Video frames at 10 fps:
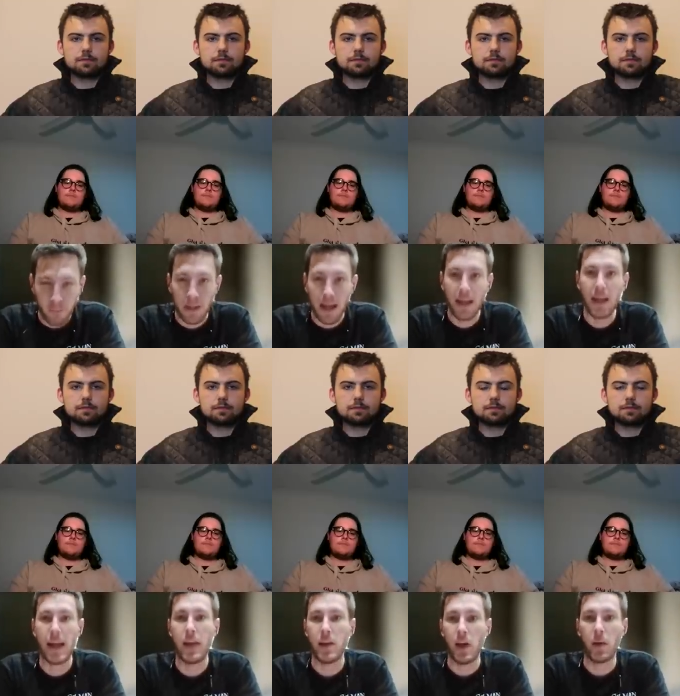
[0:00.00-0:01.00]
Speaker 1: player
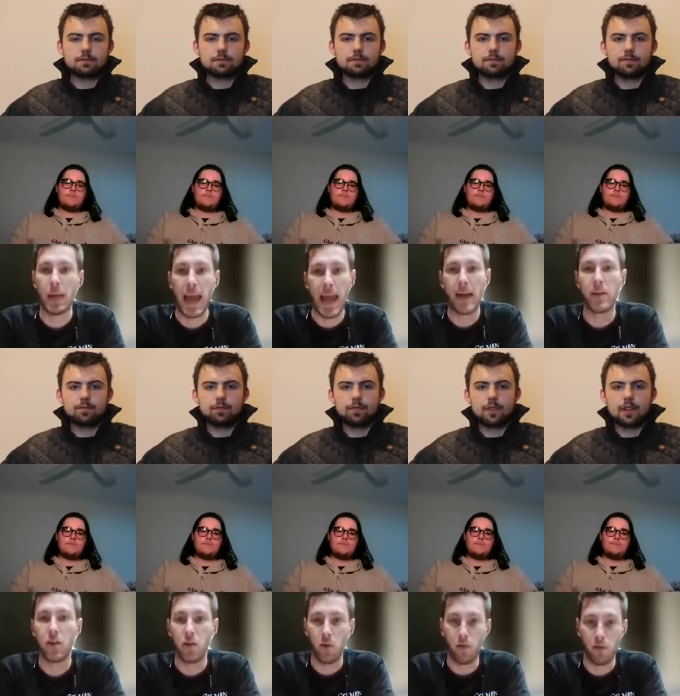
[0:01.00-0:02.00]
and knowing how to
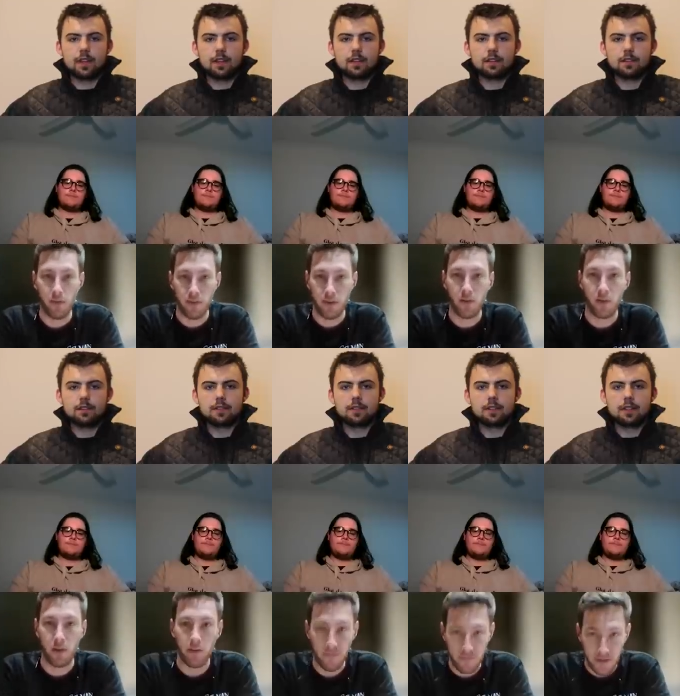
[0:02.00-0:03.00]
use this list
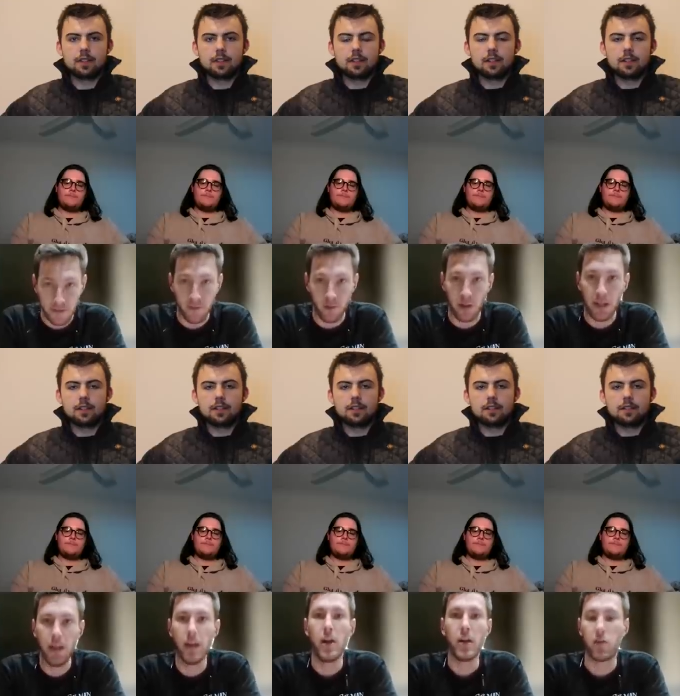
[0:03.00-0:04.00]
effectively
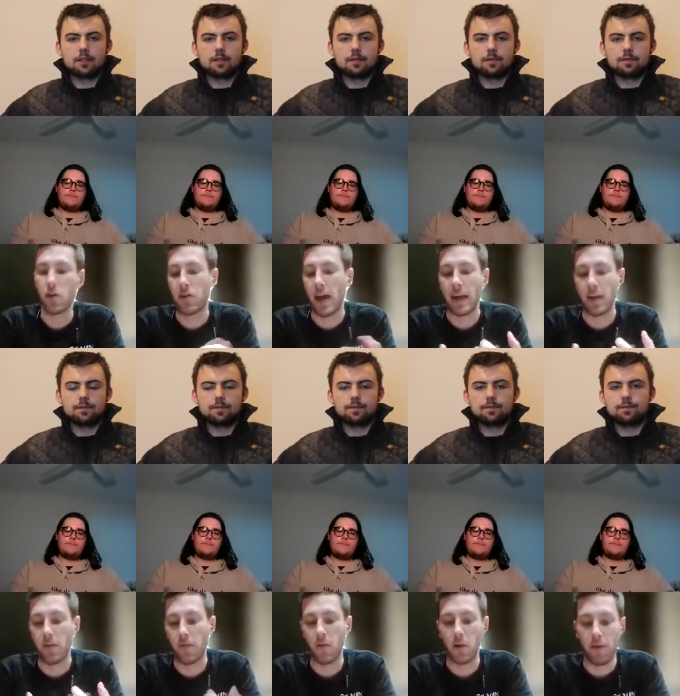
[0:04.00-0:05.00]
to take the
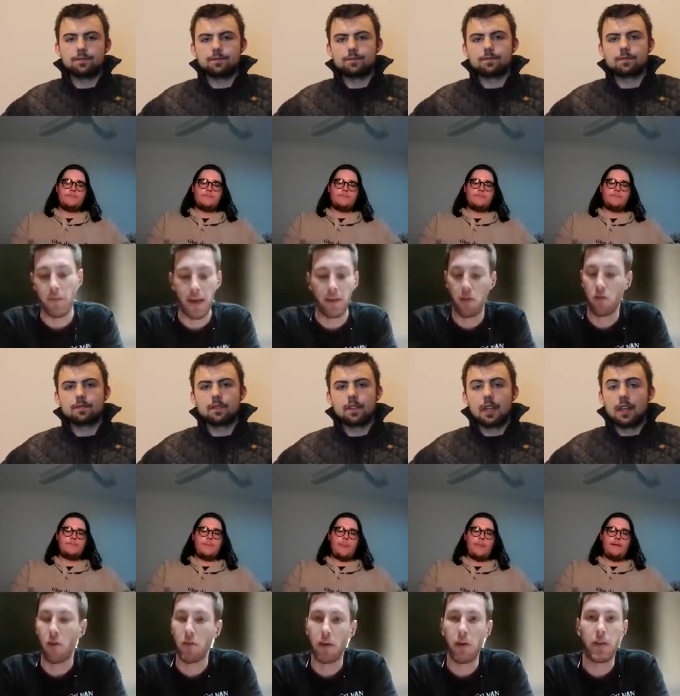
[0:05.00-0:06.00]
full advantage of
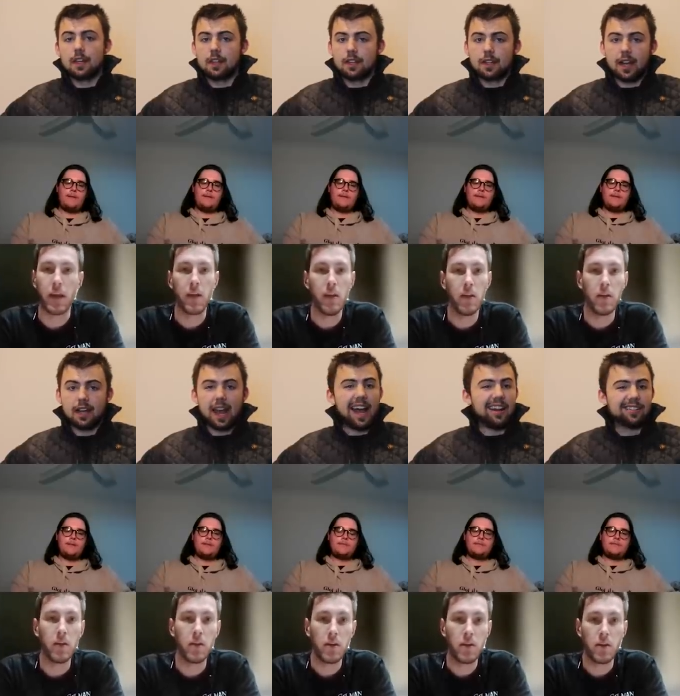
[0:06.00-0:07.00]
it, I
Speaker 2: think.
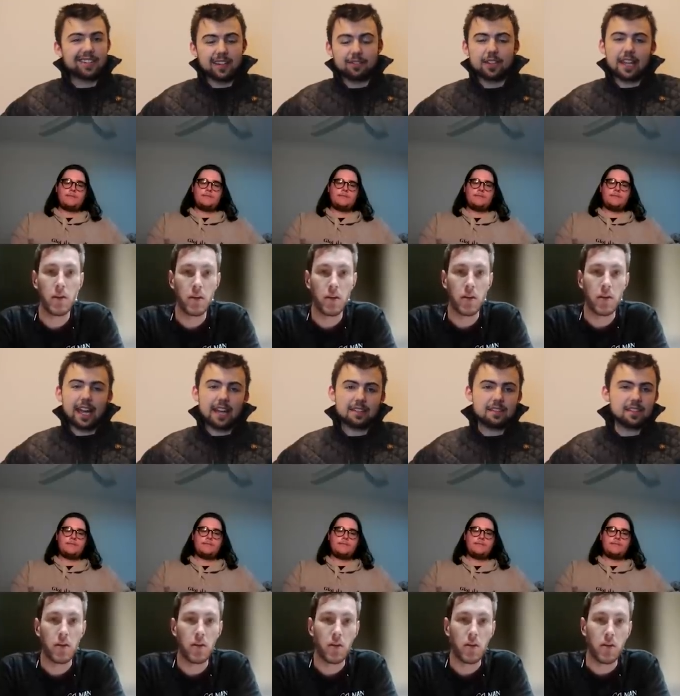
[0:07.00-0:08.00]
And Al definitely
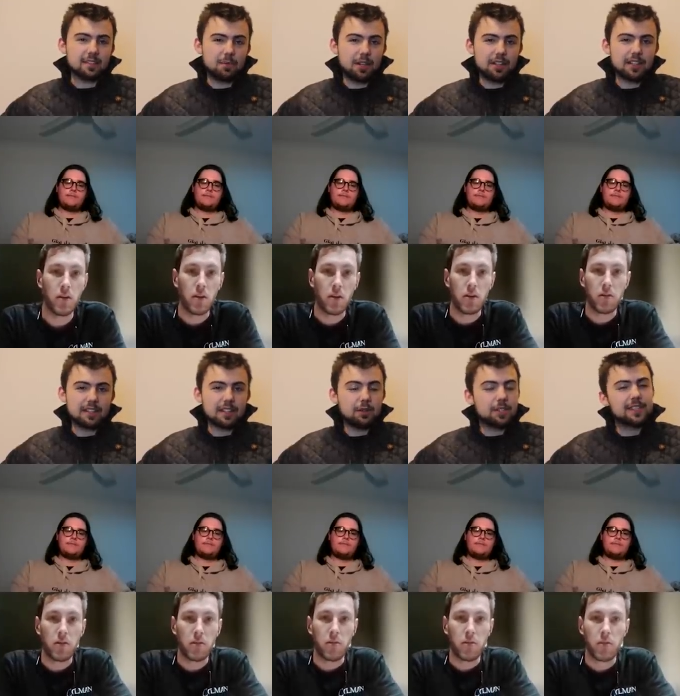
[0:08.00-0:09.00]
has the
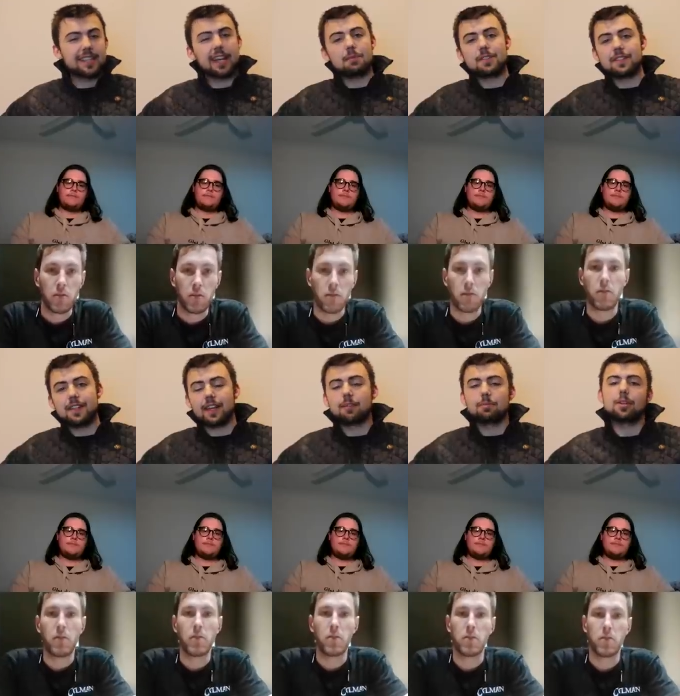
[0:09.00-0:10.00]
experience. He recently came
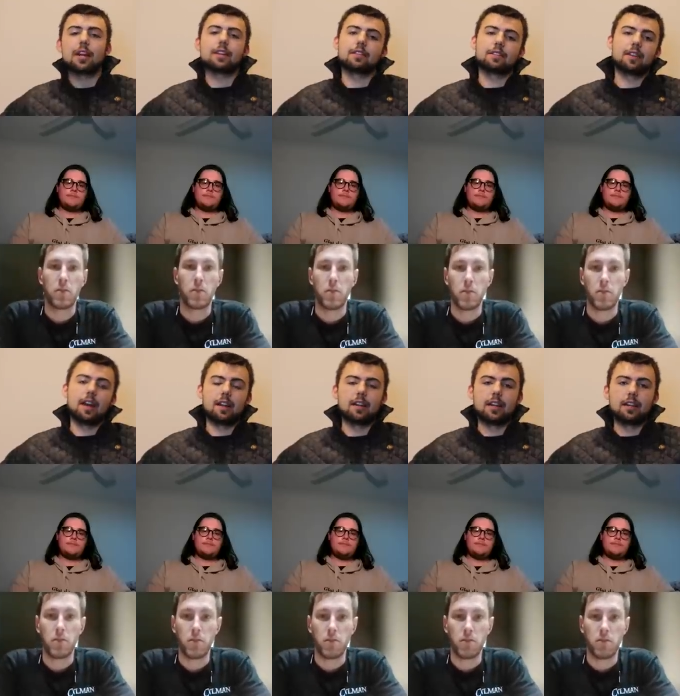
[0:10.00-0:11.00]
second place
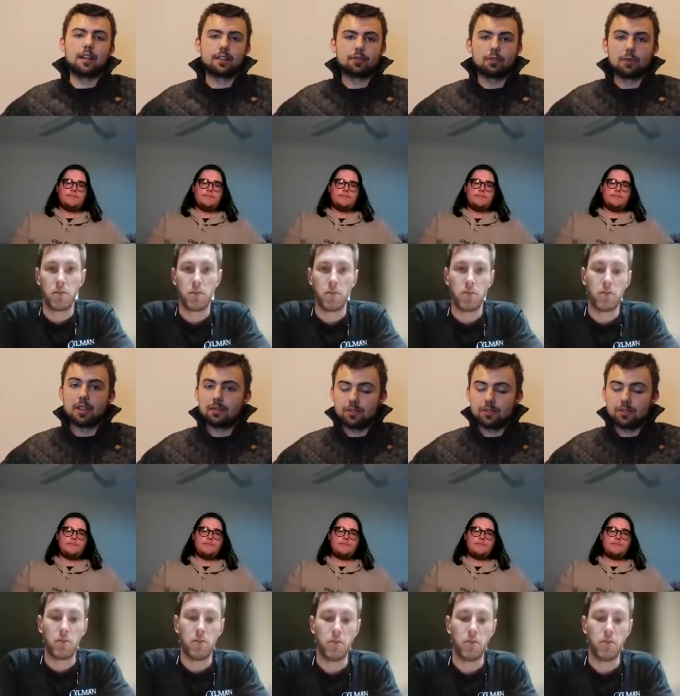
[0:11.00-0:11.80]
at a, a tournament a